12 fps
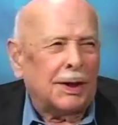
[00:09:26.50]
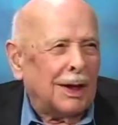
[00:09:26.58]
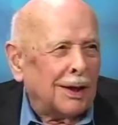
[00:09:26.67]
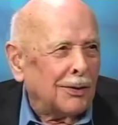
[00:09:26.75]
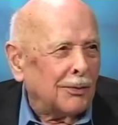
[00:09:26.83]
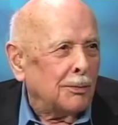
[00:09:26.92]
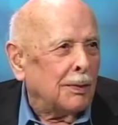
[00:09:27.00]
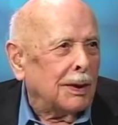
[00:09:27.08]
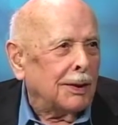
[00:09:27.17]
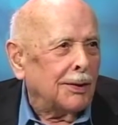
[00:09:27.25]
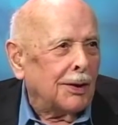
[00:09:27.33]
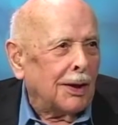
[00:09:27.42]
$100
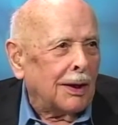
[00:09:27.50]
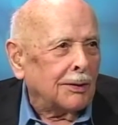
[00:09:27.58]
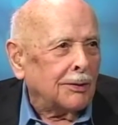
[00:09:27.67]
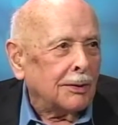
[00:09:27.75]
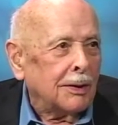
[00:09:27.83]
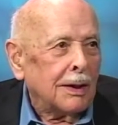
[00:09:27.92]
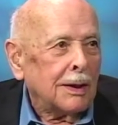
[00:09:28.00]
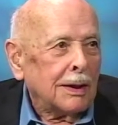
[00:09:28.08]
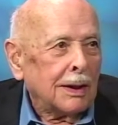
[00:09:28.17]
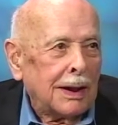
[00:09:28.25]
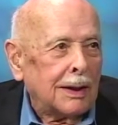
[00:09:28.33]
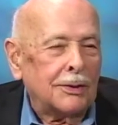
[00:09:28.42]
million.
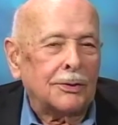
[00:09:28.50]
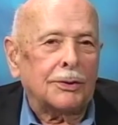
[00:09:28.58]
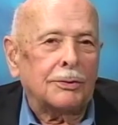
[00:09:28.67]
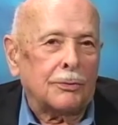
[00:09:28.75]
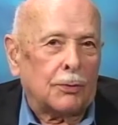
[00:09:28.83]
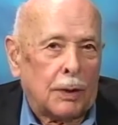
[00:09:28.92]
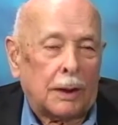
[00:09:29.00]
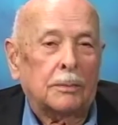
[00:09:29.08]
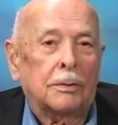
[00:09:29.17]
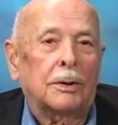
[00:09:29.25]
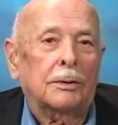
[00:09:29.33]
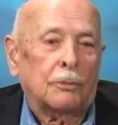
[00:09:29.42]
That is
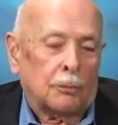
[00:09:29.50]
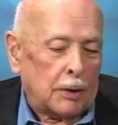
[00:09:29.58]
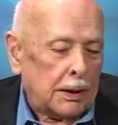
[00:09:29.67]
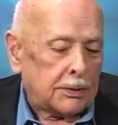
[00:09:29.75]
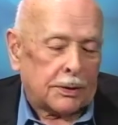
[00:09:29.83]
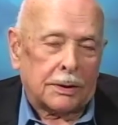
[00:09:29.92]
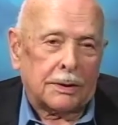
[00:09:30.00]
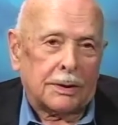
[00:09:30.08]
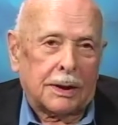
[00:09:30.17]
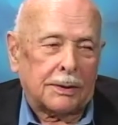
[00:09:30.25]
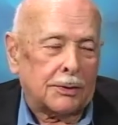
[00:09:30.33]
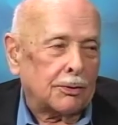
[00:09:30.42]
incredible. Great
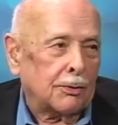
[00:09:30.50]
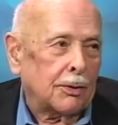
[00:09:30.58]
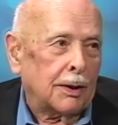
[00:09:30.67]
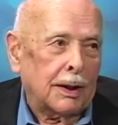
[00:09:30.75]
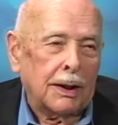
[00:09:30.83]
success story.